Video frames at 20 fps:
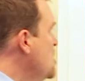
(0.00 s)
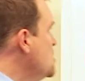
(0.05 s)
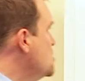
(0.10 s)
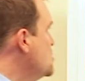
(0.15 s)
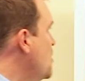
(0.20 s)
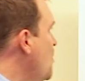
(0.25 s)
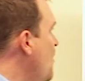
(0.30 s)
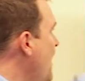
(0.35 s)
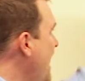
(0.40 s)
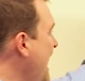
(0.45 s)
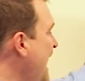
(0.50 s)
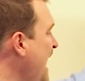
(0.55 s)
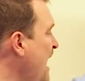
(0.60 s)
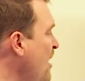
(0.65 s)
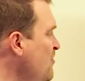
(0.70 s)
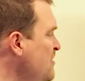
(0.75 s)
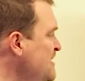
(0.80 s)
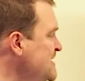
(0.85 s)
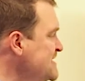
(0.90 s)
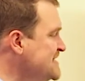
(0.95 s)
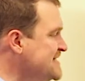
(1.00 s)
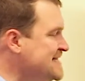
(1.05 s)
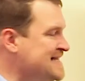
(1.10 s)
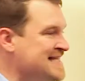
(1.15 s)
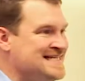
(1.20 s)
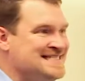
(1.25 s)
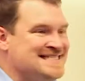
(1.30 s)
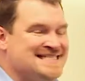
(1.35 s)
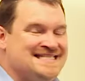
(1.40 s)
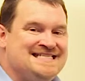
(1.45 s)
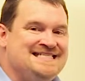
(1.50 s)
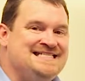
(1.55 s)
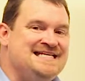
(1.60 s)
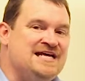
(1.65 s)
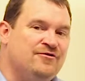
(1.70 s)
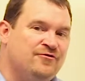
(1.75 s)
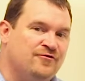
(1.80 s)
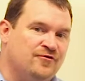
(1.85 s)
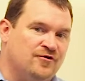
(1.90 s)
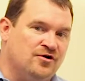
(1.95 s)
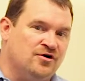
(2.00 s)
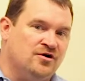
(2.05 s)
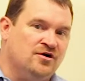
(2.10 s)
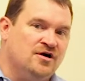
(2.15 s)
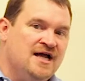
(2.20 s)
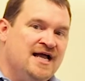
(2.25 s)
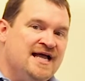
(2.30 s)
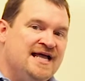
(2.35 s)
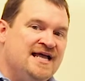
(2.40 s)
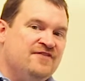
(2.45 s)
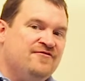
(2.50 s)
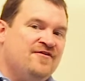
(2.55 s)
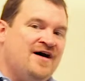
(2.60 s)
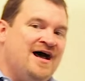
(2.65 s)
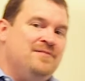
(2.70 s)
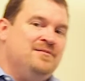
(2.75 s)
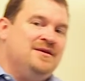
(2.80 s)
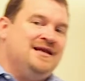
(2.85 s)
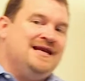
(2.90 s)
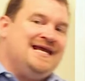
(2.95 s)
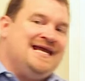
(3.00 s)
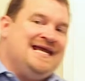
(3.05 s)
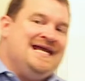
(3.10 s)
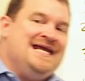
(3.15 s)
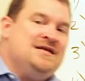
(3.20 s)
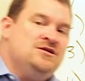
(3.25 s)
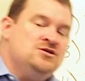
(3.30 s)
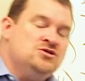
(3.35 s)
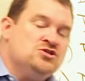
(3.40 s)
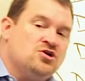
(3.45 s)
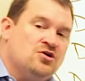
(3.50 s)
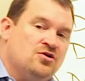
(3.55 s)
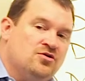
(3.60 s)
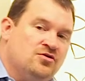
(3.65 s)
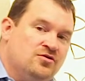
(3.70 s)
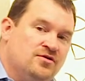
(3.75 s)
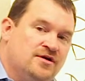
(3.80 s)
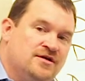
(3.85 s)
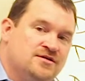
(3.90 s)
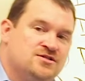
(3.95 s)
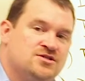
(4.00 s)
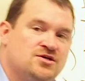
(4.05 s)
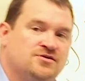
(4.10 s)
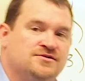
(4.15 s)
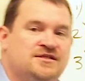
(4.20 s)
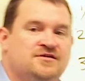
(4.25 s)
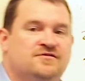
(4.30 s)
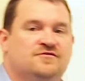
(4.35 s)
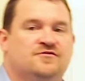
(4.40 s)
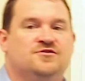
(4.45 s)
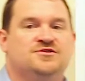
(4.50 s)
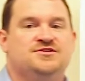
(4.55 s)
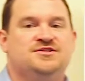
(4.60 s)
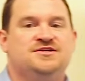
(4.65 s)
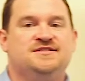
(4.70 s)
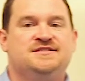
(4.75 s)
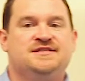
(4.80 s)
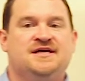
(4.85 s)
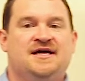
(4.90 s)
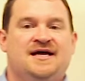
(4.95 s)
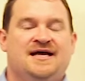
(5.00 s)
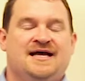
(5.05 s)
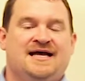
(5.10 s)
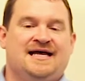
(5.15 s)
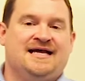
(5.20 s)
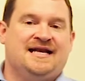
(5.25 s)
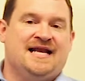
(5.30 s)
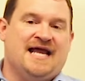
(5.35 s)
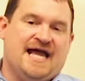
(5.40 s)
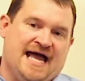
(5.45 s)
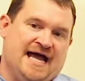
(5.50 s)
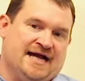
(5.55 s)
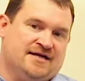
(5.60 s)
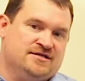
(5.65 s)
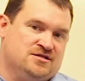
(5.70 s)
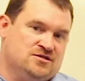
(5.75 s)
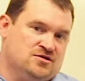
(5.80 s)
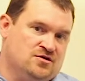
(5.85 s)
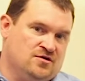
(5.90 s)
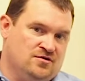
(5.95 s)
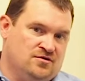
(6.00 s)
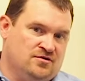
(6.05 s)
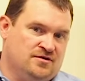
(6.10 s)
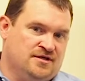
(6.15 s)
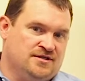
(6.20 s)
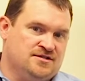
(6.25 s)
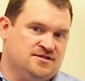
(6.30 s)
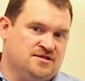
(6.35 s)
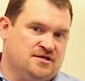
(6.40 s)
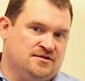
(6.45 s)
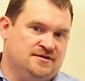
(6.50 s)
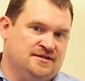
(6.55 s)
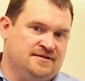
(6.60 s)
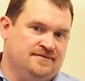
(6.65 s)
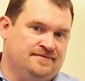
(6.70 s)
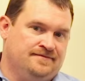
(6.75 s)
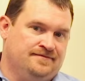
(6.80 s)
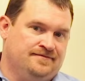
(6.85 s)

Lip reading: So how does this differ if I'm an internal consultant versus an external consultant?